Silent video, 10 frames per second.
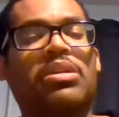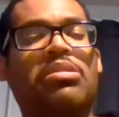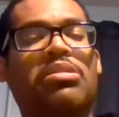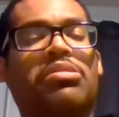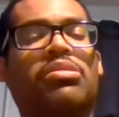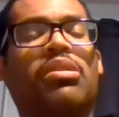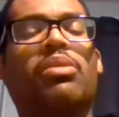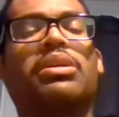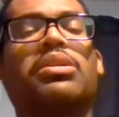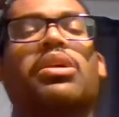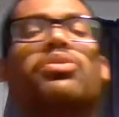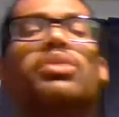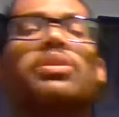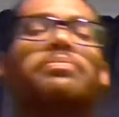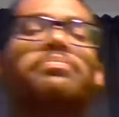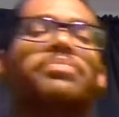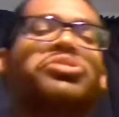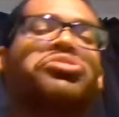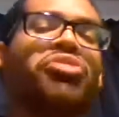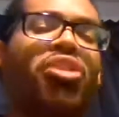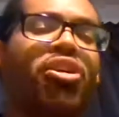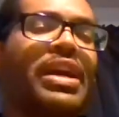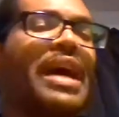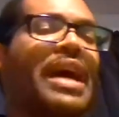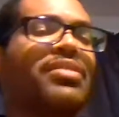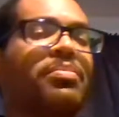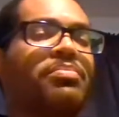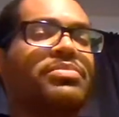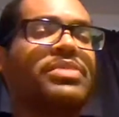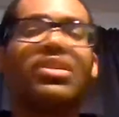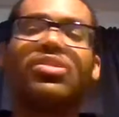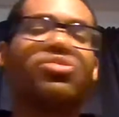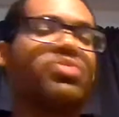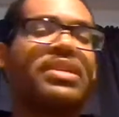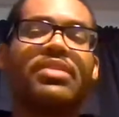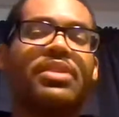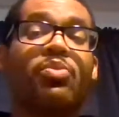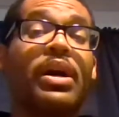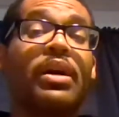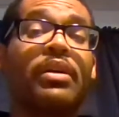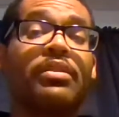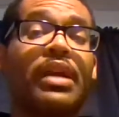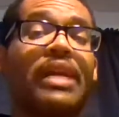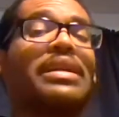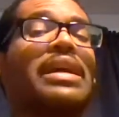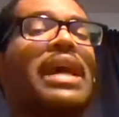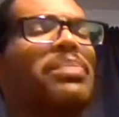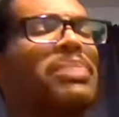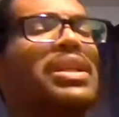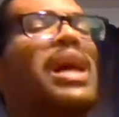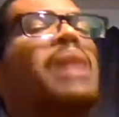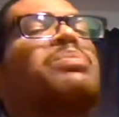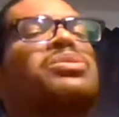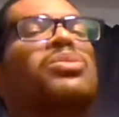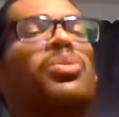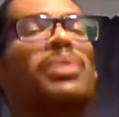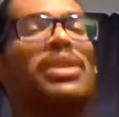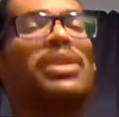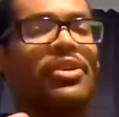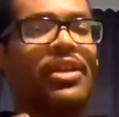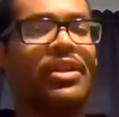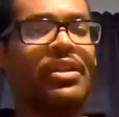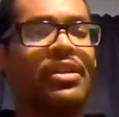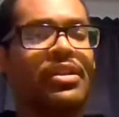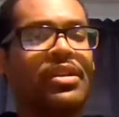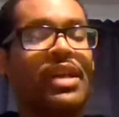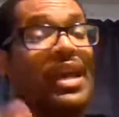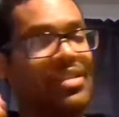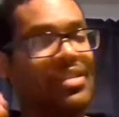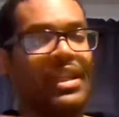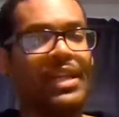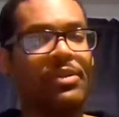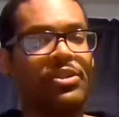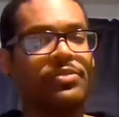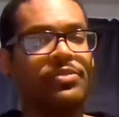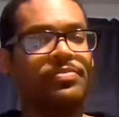So in closing, sarcasm doesn't translate well and can be an obstacle when learning a second language.